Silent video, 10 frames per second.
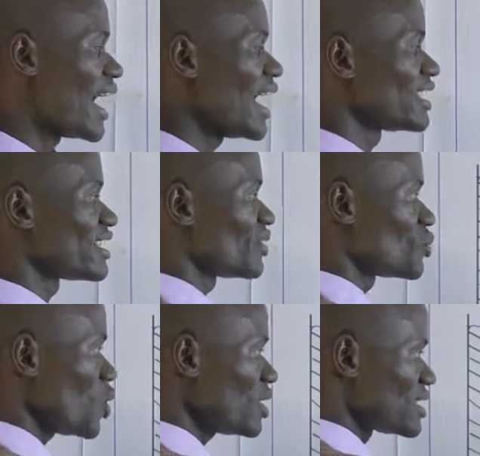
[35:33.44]
And the
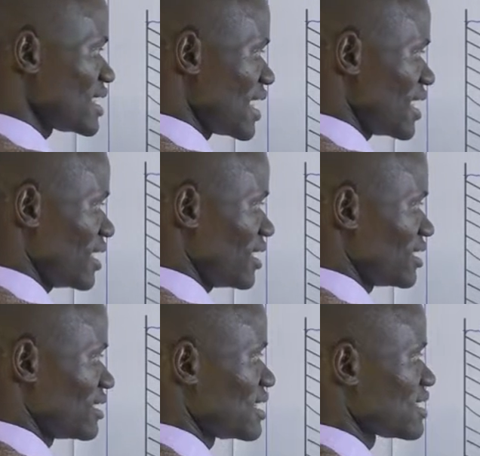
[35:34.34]
water,
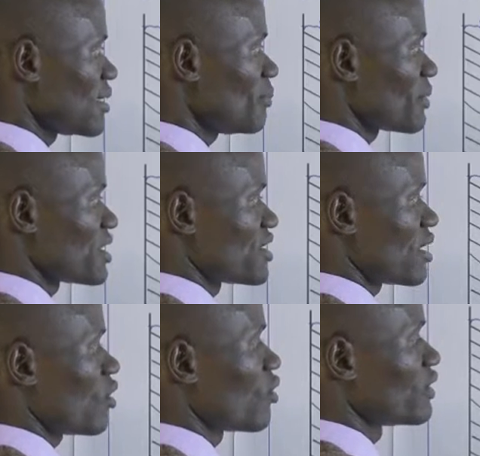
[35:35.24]
the
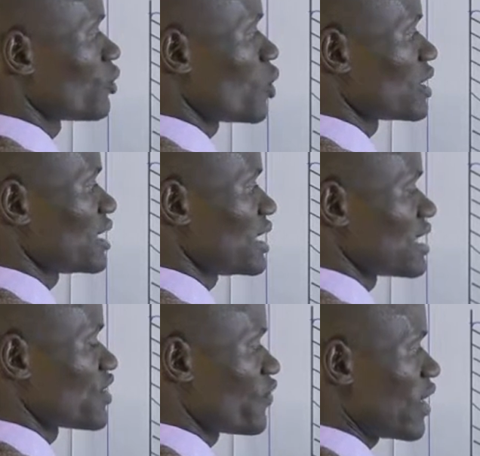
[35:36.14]
temperature of the water
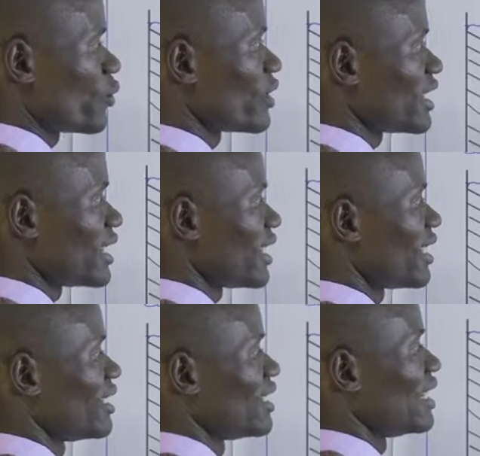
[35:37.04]
that is found
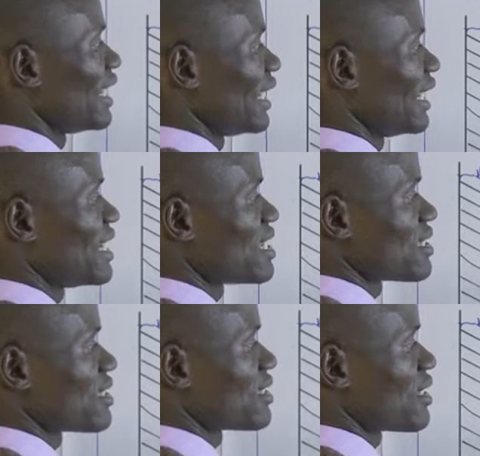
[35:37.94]
here
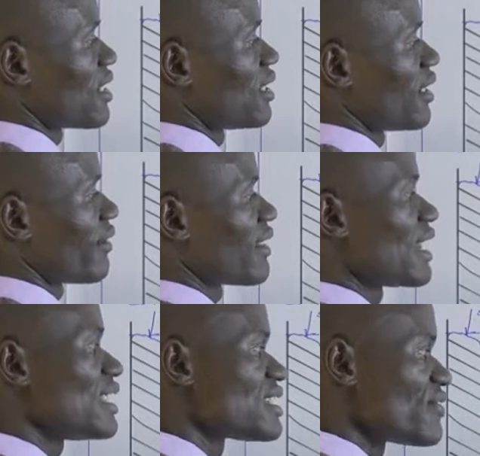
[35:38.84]
is
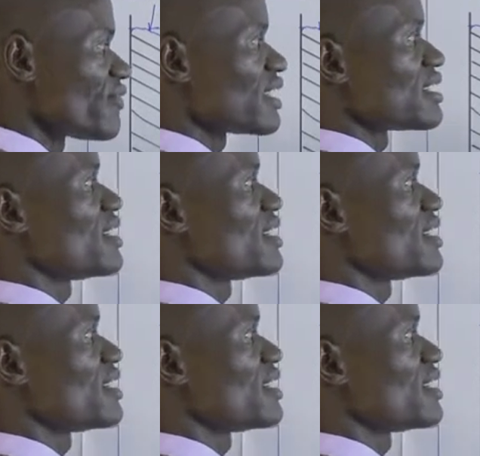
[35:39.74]
relatively